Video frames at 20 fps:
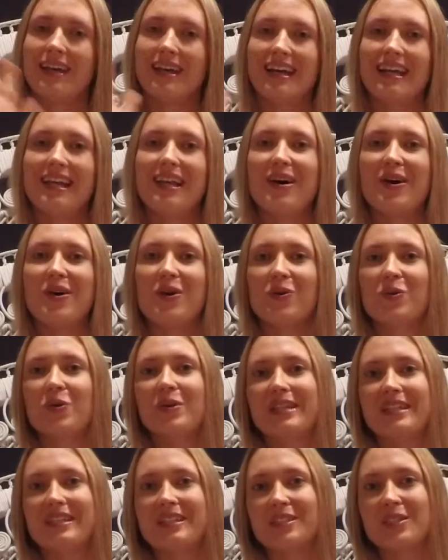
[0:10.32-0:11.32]

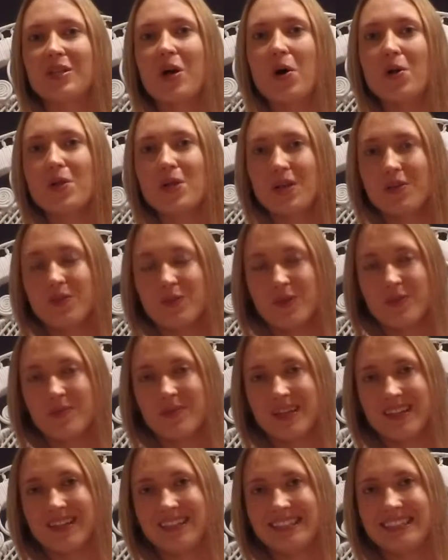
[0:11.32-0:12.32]
Hello, it is Olga
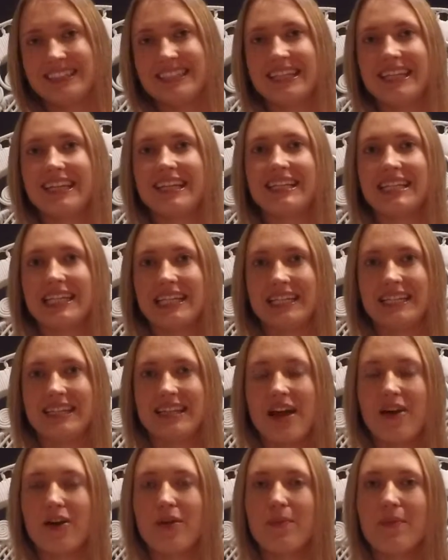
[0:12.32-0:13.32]
from Holistic Healing
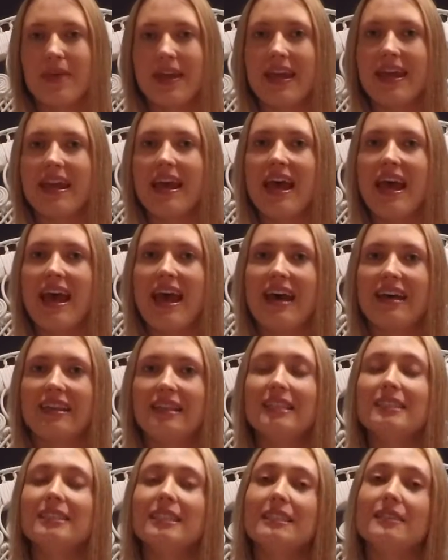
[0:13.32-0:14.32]
Therapy,
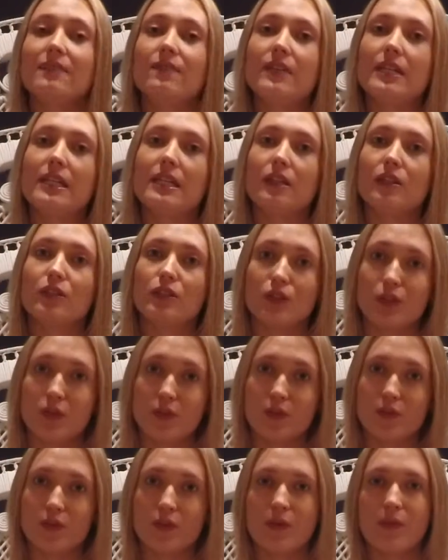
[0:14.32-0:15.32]
and this is video
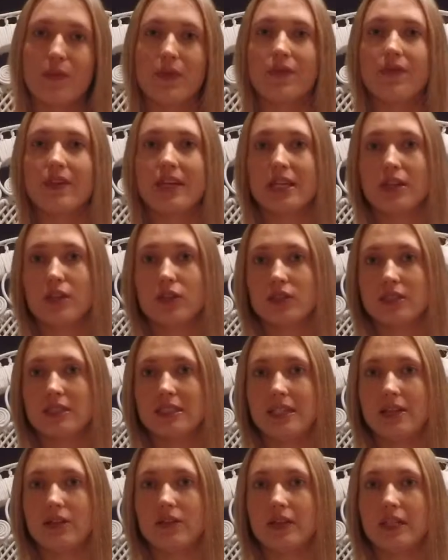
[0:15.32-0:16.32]
2 from the video
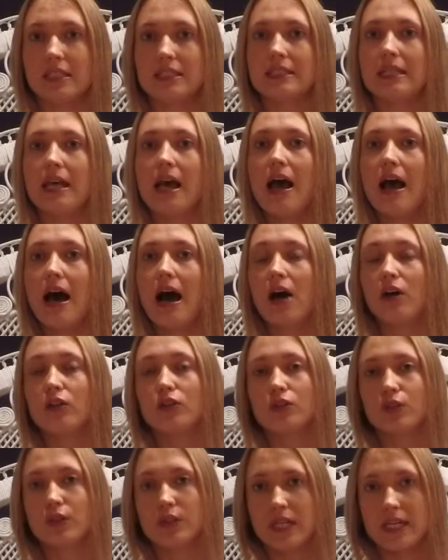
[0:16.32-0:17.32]
series
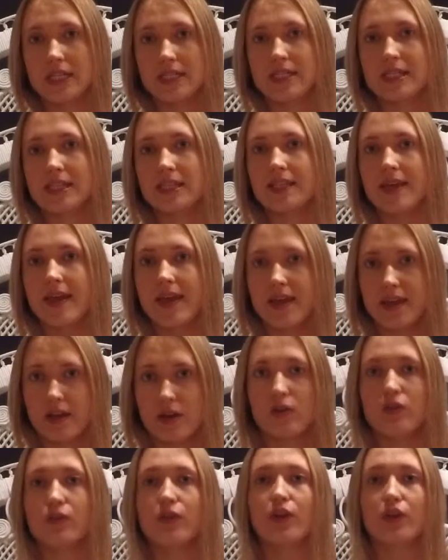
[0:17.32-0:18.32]
How to Cleanse and Take
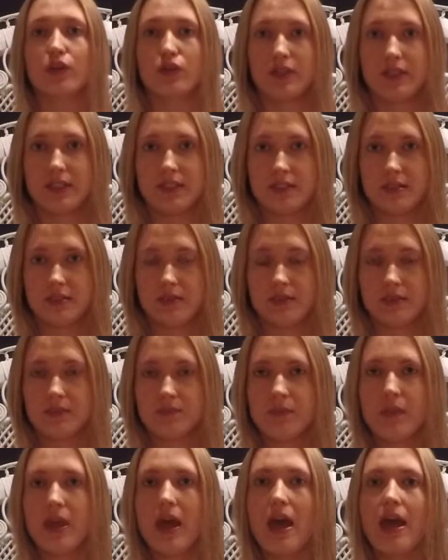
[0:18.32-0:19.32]
Care of Your Crystals.
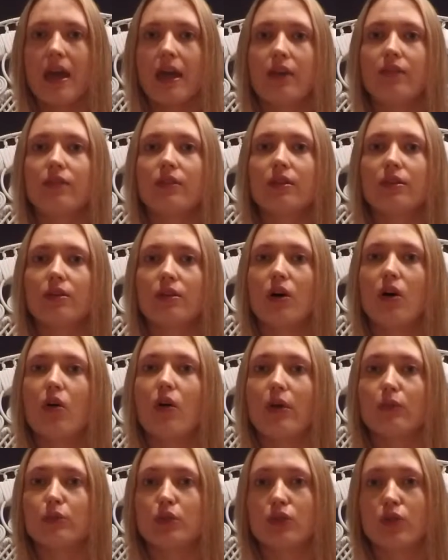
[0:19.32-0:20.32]
Even though
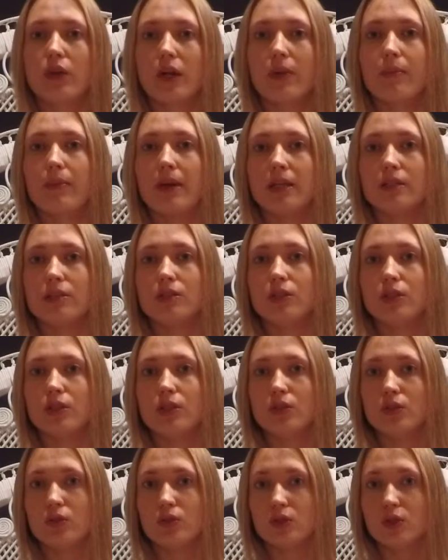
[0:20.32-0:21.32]
I would recommend to
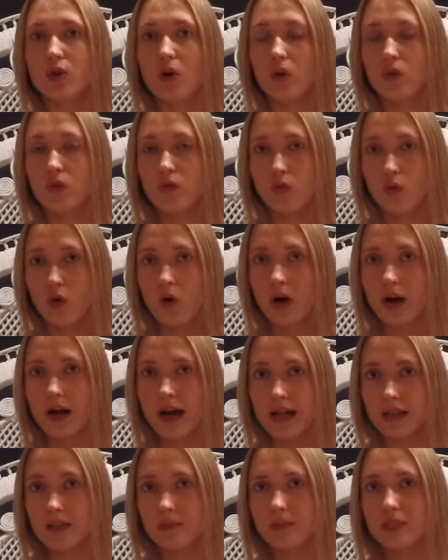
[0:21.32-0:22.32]
use all 4
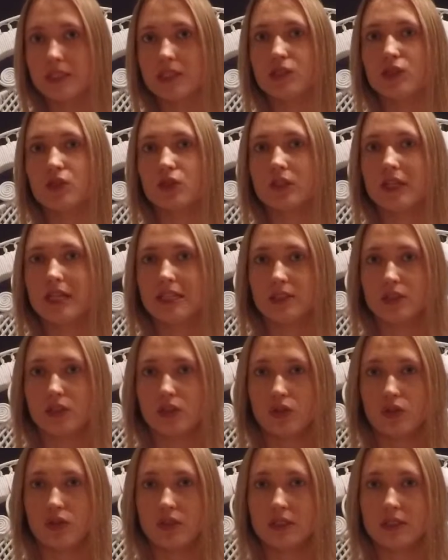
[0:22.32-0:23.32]
elements to cleanse your
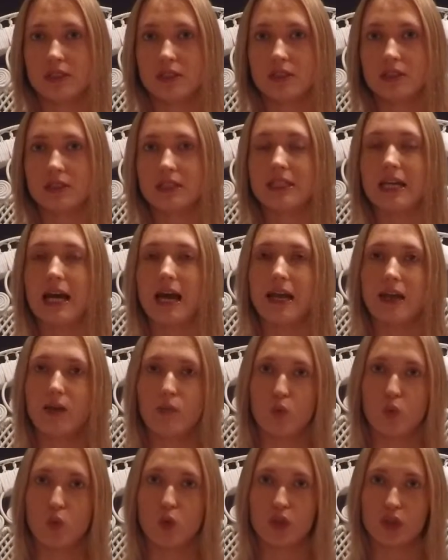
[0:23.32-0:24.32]
crystals, i.e.
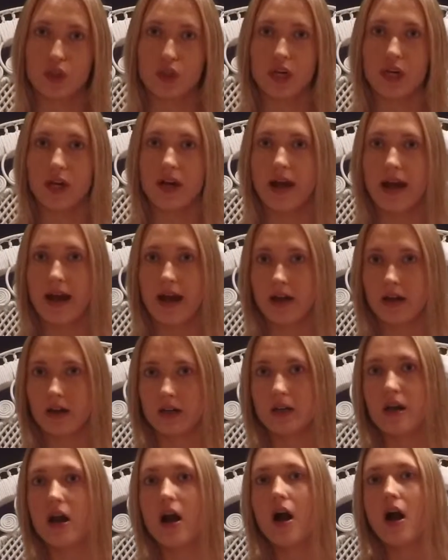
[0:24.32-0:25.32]
water,
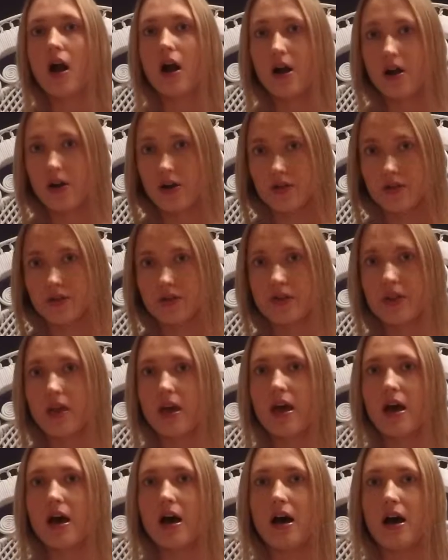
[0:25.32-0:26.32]
air, earth
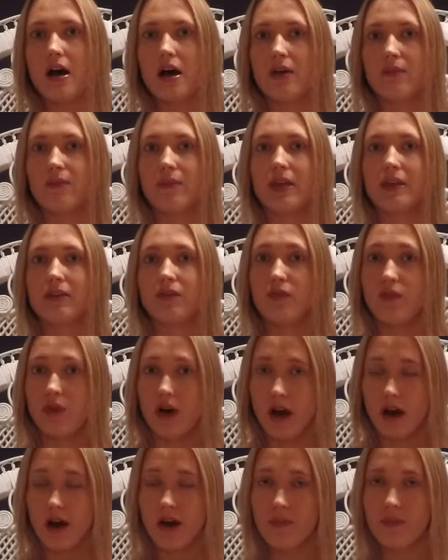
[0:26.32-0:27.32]
and
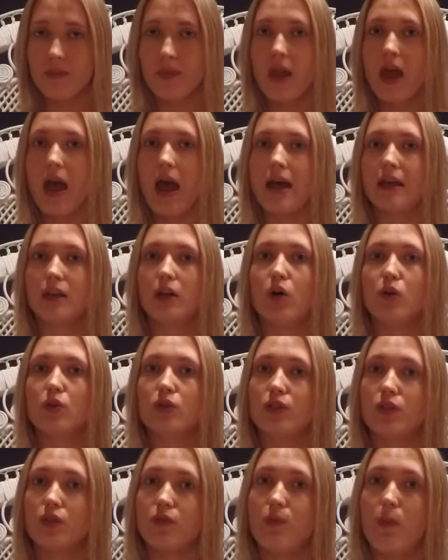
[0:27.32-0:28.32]
fire, and
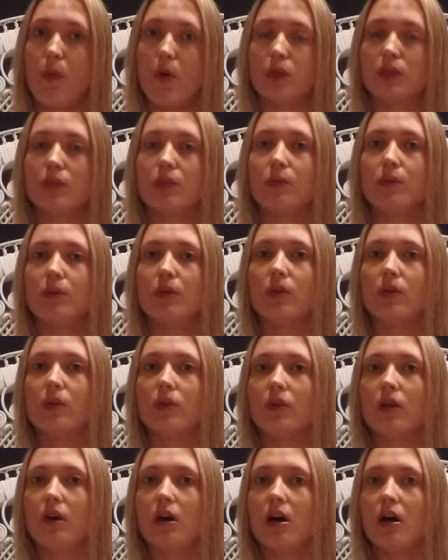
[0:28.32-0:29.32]
also if
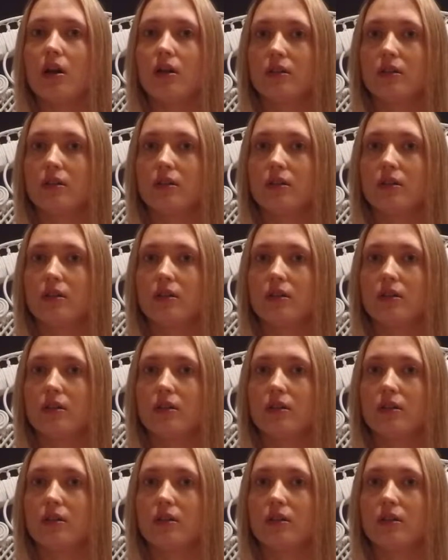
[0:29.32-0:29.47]
possible